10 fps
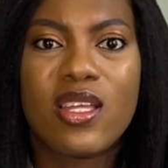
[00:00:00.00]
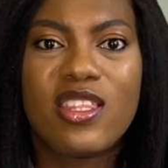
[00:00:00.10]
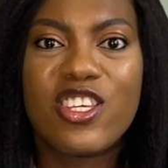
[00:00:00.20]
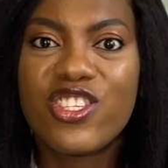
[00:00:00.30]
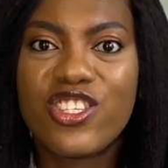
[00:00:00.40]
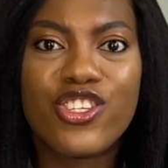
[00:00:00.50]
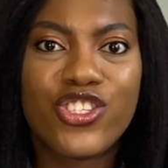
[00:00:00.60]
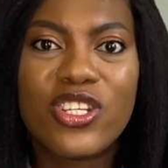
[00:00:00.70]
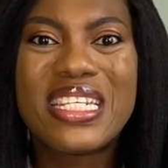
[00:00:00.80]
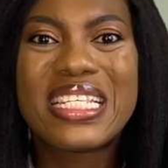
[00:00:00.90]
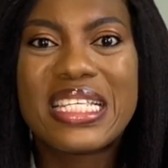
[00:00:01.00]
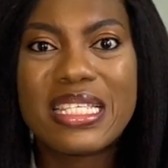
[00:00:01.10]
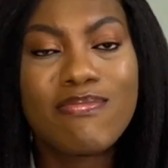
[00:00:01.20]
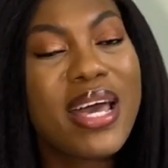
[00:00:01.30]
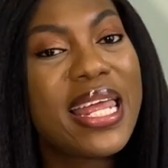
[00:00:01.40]
decision. This is
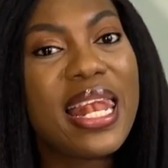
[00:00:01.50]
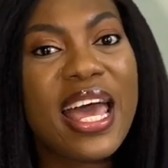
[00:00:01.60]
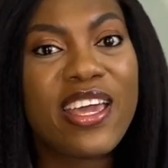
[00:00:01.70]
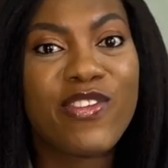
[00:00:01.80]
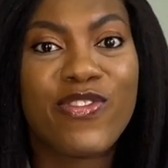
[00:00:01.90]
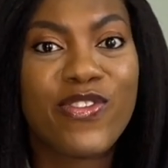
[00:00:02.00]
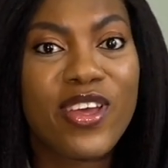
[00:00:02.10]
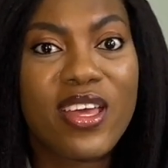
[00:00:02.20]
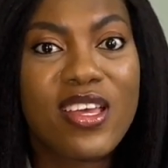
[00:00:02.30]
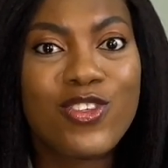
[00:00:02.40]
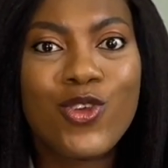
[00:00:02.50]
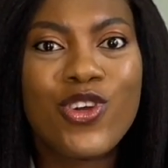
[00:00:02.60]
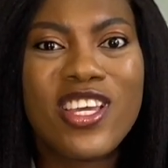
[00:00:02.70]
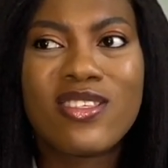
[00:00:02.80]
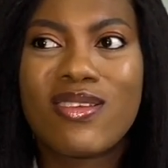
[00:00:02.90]
my life. So
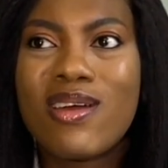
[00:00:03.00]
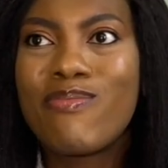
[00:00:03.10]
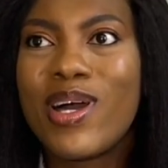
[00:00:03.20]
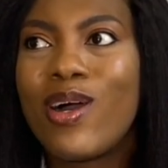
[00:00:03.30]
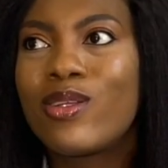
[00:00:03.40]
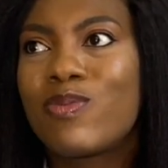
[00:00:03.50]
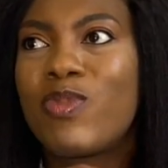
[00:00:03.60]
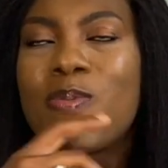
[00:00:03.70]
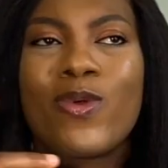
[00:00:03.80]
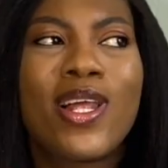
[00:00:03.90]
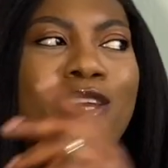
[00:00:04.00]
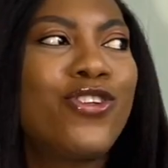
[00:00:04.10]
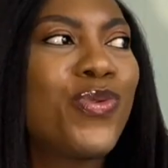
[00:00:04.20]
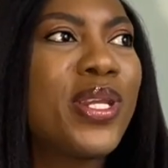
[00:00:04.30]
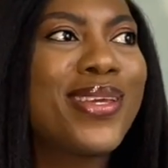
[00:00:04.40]
it's not about people are
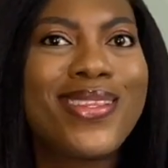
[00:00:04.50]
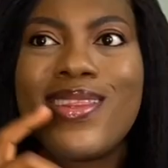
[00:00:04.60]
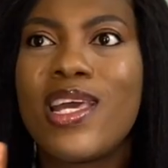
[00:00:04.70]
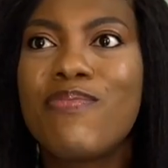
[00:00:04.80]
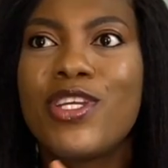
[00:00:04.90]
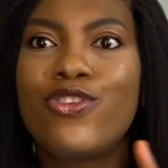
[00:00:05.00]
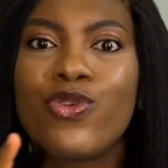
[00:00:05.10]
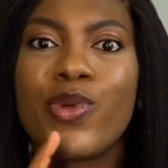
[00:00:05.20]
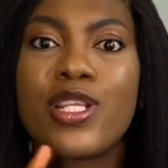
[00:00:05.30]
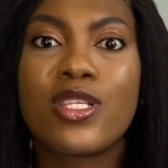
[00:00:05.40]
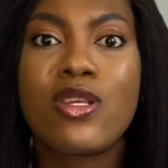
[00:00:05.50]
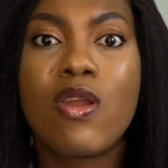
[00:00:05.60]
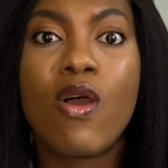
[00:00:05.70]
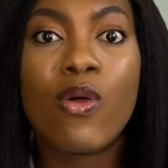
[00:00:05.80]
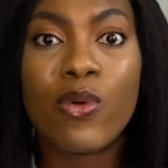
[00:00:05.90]
doing it, let me do it.
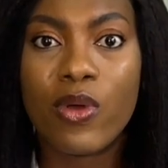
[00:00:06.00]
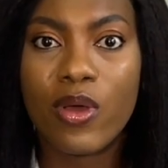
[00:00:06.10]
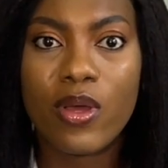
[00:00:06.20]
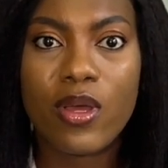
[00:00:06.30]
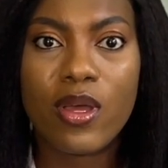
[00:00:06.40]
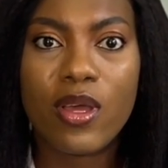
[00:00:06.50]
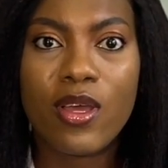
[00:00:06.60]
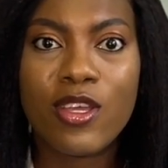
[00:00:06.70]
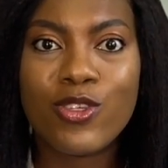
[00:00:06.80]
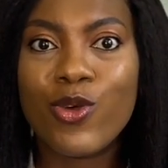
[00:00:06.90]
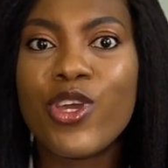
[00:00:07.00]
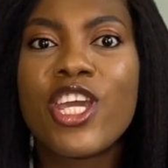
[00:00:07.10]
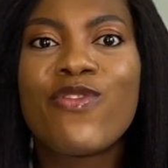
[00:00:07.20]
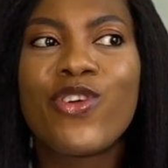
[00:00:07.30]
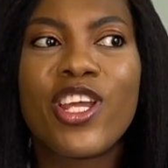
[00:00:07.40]
No. So
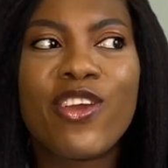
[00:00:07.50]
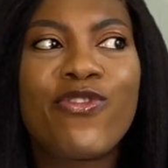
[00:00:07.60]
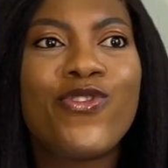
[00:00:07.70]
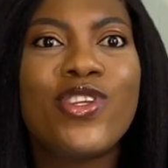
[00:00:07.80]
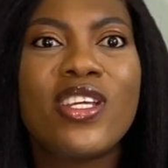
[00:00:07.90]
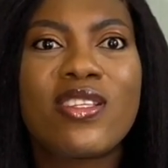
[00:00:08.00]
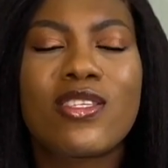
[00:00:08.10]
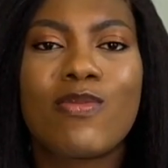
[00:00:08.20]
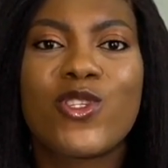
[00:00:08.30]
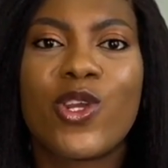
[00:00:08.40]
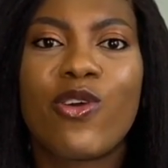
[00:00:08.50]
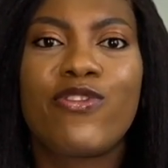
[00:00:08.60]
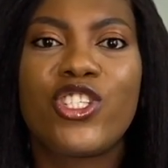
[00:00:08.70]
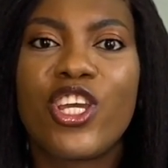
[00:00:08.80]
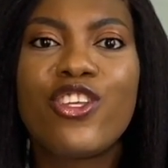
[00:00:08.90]
even if you need some sort of
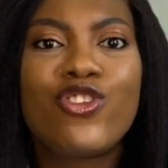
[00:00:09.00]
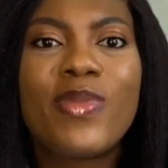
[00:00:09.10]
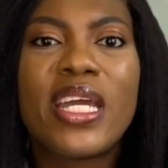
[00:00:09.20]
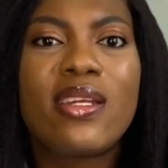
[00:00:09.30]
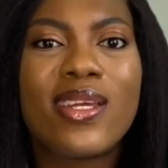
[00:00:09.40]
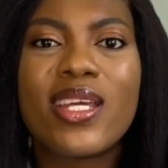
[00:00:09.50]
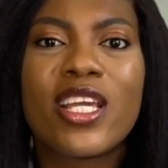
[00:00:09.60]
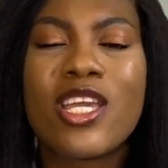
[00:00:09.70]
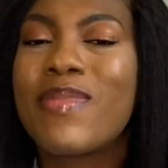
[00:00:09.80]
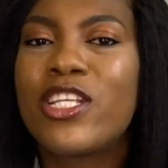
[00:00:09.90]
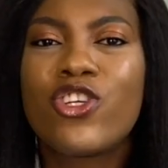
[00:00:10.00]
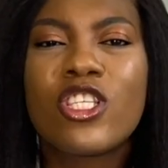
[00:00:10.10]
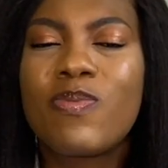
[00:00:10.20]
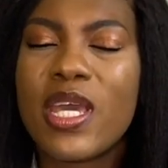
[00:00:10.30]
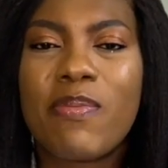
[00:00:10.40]
change, you might need it. It might just
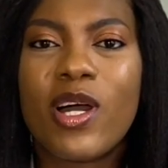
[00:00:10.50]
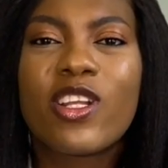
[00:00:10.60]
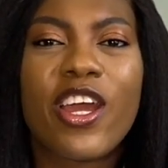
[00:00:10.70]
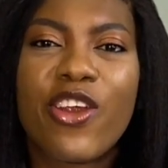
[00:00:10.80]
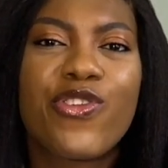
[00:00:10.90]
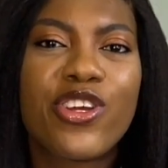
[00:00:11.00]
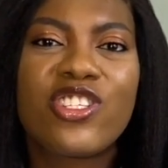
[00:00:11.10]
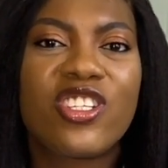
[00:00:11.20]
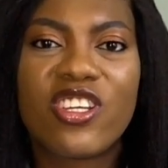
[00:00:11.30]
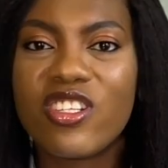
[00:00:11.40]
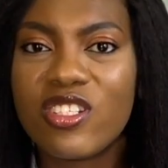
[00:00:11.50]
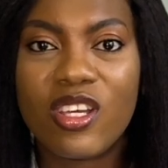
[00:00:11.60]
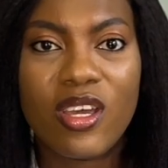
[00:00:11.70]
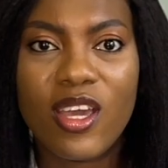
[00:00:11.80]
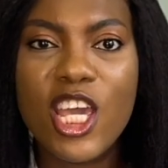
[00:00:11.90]
be about career change.
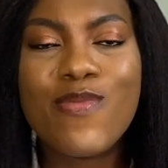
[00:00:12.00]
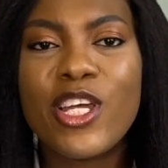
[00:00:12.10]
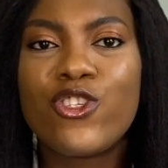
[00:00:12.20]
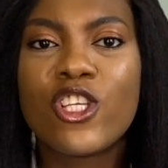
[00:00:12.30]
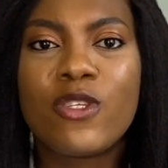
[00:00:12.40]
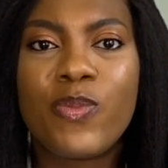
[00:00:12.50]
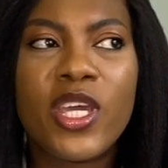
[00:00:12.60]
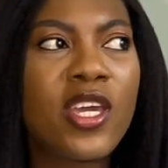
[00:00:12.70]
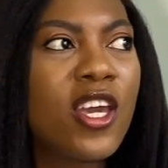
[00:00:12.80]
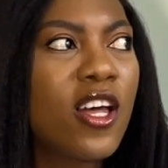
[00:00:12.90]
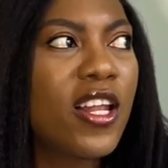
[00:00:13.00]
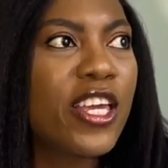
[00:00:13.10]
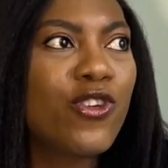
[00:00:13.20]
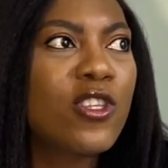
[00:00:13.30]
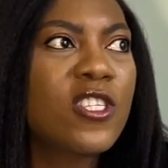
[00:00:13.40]
It might just be like
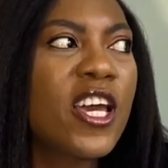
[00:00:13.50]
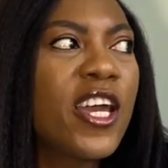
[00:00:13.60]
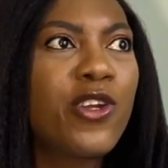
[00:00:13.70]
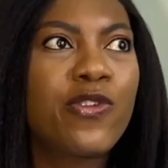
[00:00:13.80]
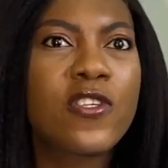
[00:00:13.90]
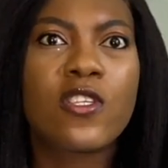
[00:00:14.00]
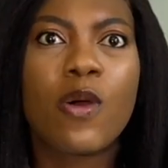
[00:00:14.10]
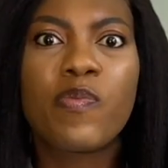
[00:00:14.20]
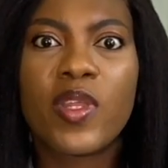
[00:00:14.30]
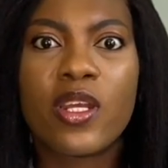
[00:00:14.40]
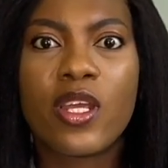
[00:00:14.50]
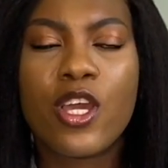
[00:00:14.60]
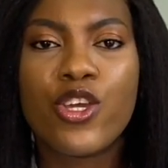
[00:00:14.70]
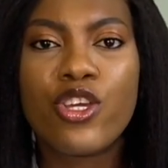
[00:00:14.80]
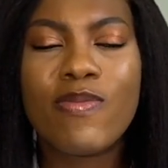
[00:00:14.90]
you're tired of something.
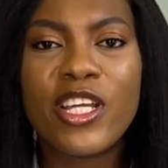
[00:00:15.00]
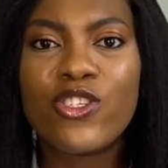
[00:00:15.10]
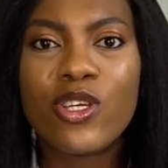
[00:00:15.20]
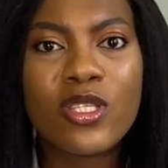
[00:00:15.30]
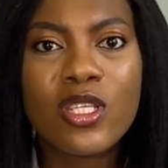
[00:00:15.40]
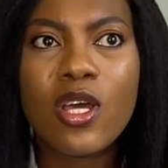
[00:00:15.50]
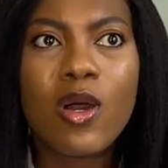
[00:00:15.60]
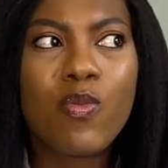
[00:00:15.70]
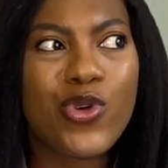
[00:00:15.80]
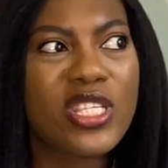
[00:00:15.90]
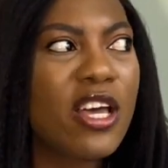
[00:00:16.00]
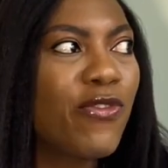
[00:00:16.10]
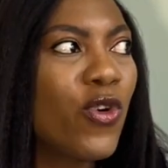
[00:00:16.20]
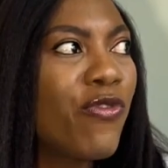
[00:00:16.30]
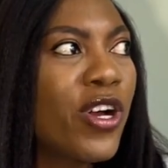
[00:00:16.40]
You might just must have
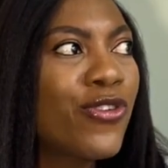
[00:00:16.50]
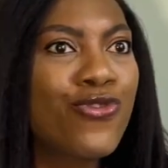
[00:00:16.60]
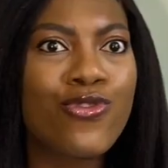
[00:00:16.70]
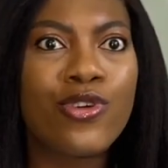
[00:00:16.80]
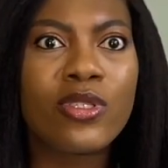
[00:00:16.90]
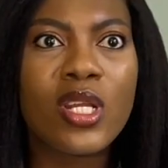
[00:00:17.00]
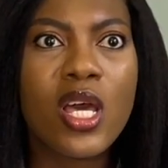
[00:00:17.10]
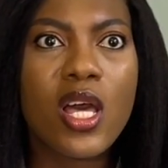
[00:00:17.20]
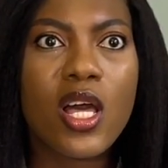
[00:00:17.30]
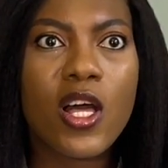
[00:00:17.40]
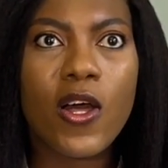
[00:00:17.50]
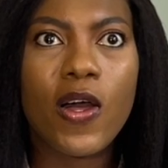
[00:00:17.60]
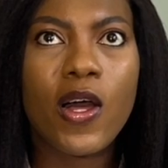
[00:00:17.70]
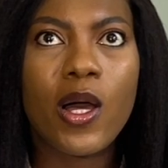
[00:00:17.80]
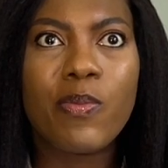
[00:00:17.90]
overgrown
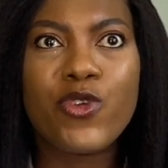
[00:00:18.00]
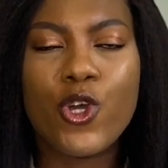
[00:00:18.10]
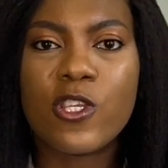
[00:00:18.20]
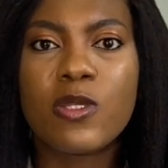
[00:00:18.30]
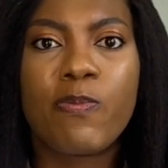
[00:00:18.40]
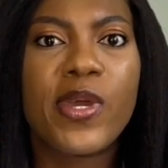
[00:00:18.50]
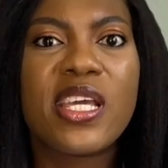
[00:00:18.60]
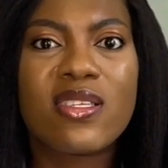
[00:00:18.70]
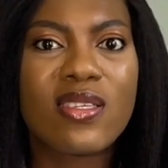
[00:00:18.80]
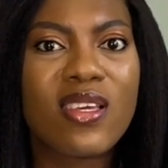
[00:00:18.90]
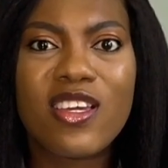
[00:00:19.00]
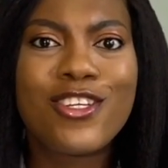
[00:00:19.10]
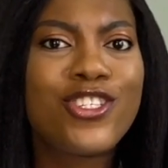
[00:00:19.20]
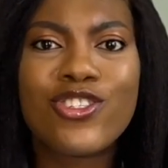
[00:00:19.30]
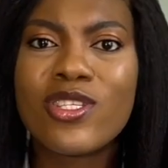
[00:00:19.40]
your space.
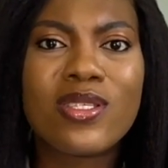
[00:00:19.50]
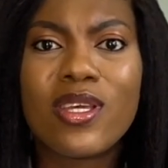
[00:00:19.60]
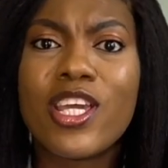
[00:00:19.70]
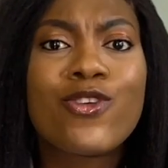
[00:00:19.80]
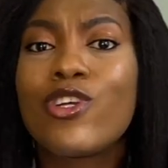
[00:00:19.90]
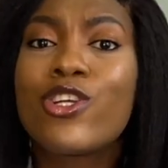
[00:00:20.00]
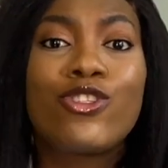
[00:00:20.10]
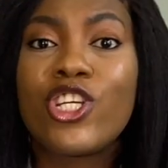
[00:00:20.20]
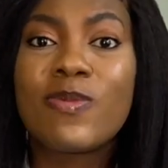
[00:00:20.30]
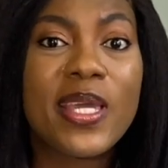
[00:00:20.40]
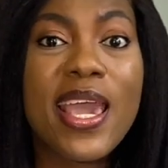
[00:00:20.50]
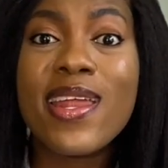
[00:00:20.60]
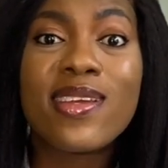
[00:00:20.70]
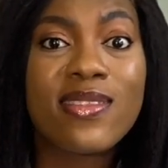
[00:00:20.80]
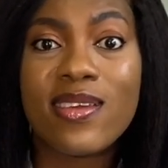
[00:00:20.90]
It could just be
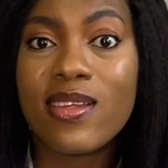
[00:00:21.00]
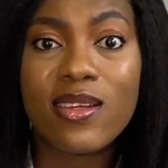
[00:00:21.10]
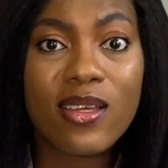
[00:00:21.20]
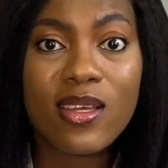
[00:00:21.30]
anything.